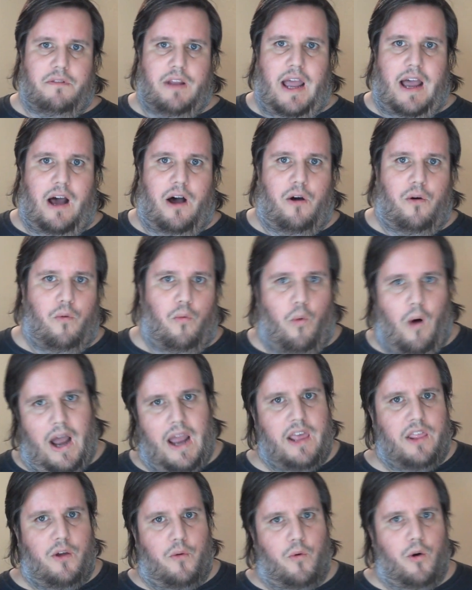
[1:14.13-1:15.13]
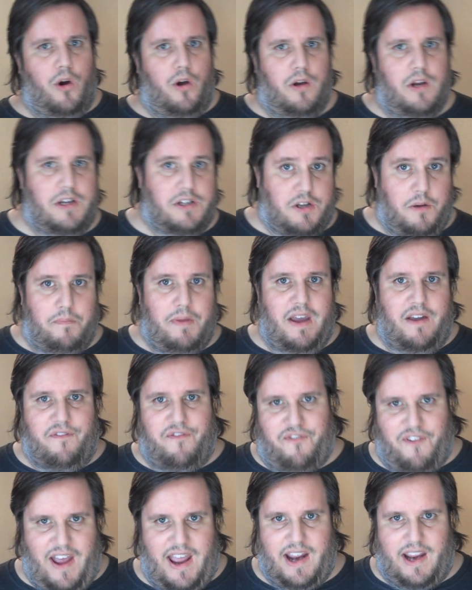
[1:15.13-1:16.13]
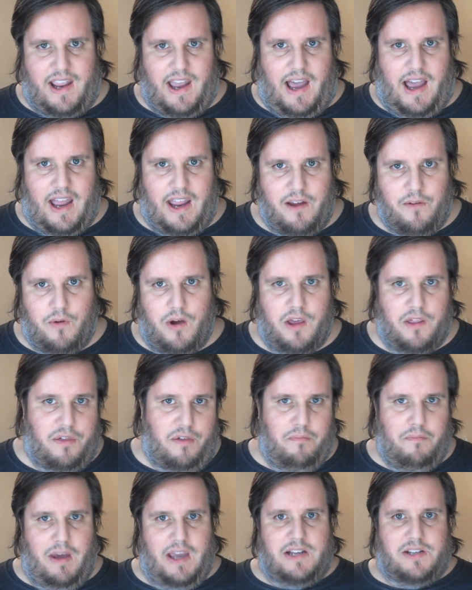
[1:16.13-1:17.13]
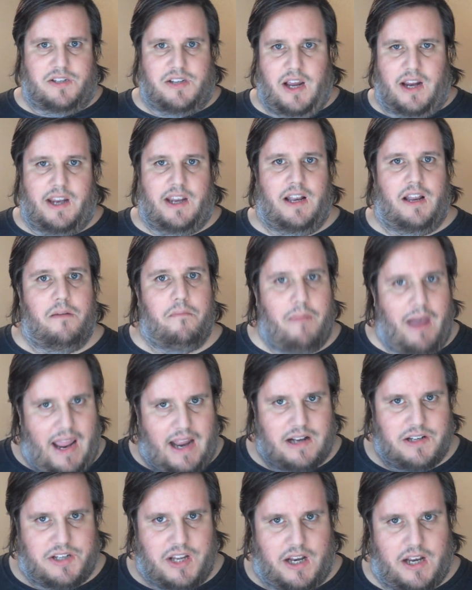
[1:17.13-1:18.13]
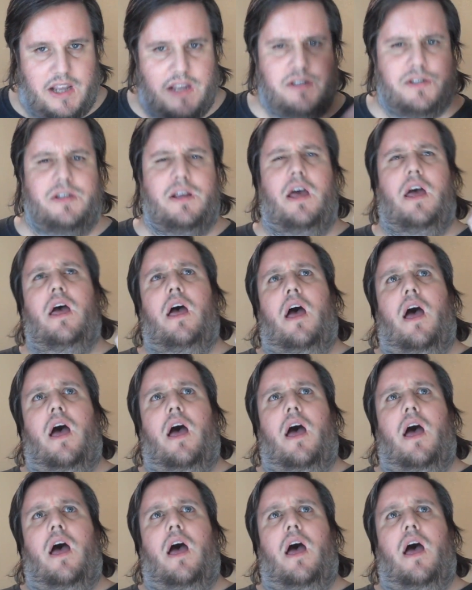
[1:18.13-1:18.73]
now, why in the world is a big fat guy with big succulent man titties